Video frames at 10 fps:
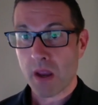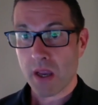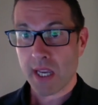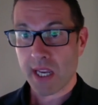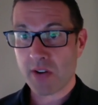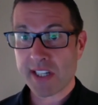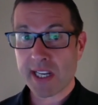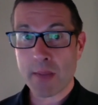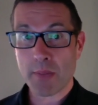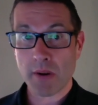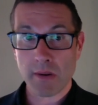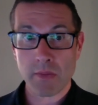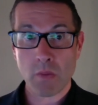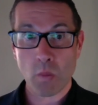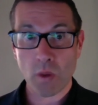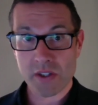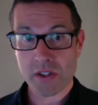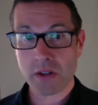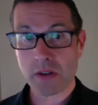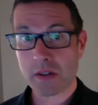Here is a clip of one
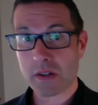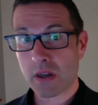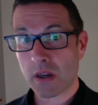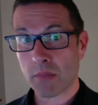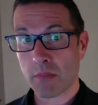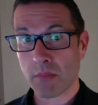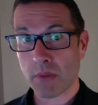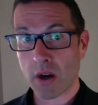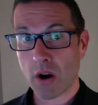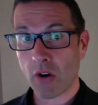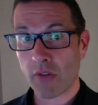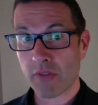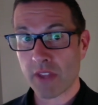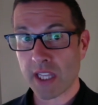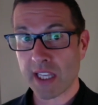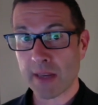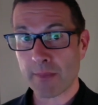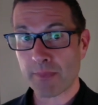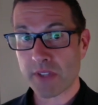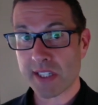student of the
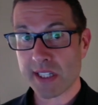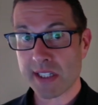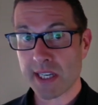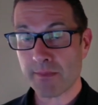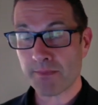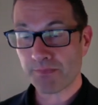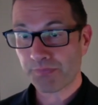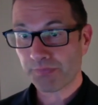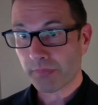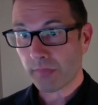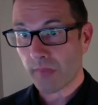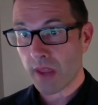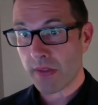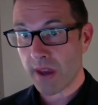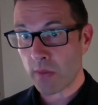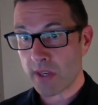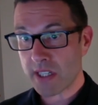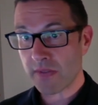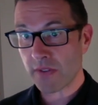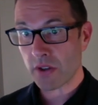16 that we
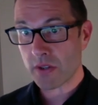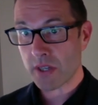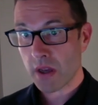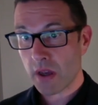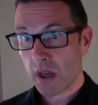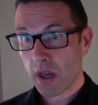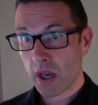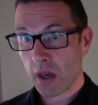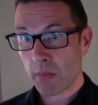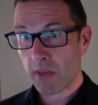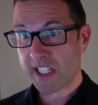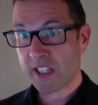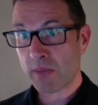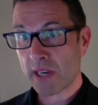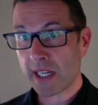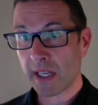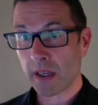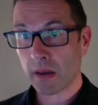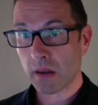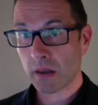interviewed explaining
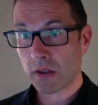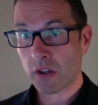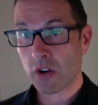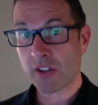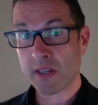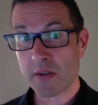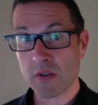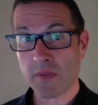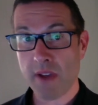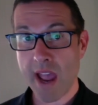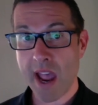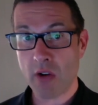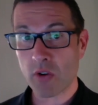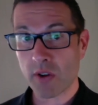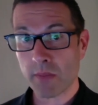the concept of algorithm.